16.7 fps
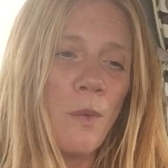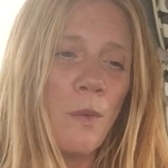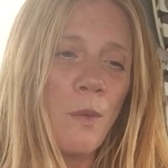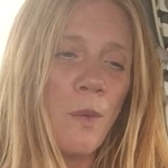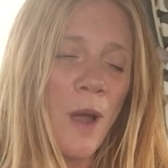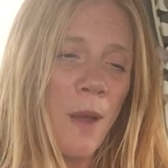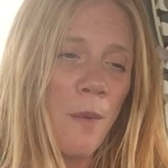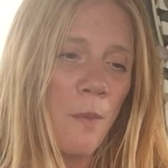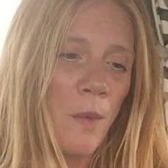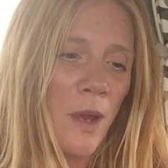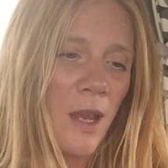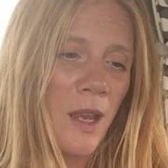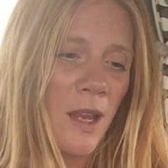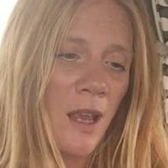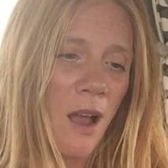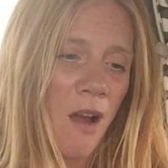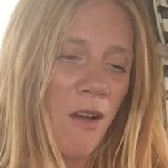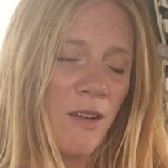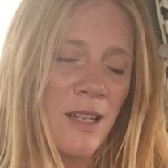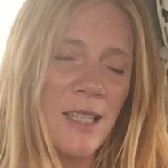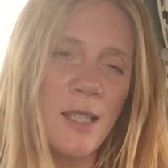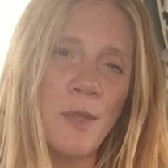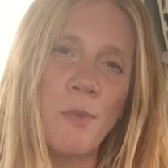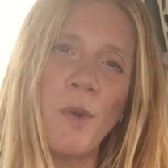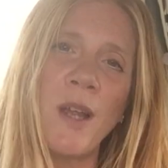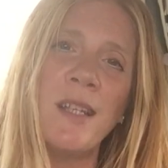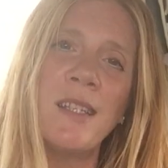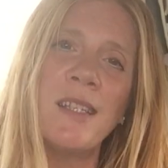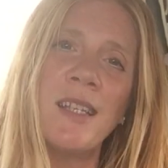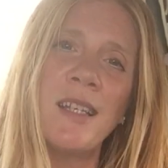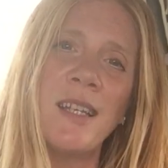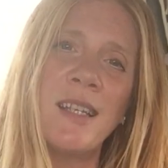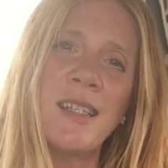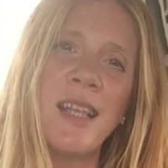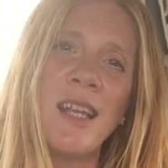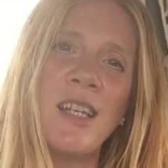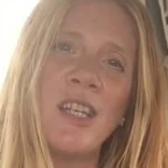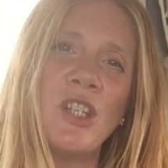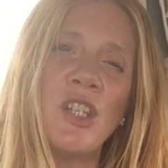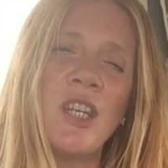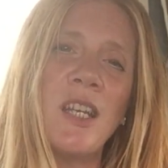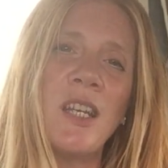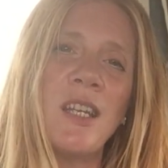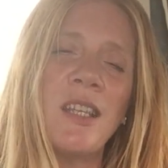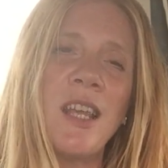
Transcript: when we are expressing this energy